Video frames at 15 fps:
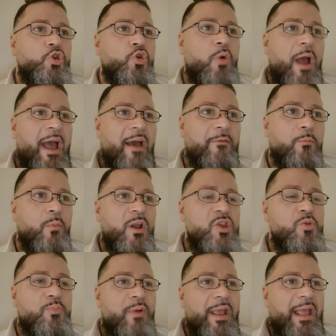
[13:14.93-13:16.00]

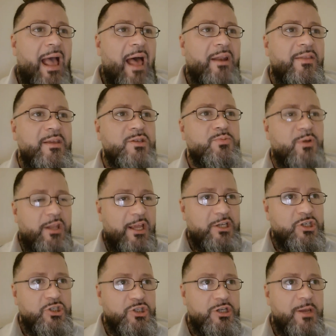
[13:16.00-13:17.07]
when you break out of this
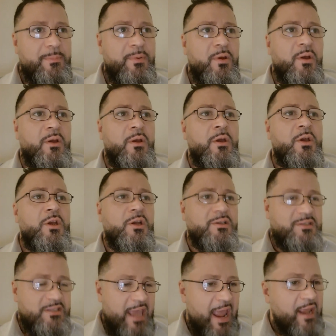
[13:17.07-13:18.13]
relationship,
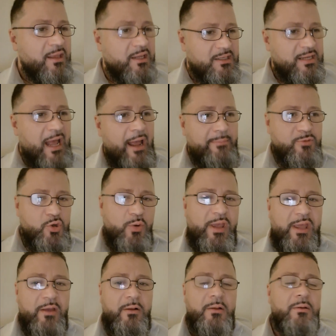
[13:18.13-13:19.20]
take the time to
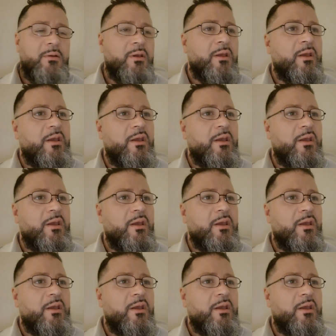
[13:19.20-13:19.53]
heal.